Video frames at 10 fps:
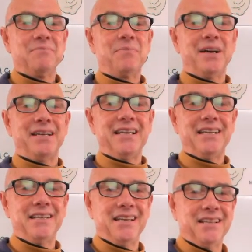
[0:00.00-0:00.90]
But
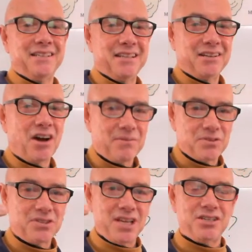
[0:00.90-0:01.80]
in, in
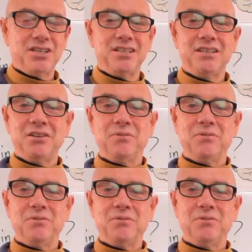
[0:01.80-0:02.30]
conversation,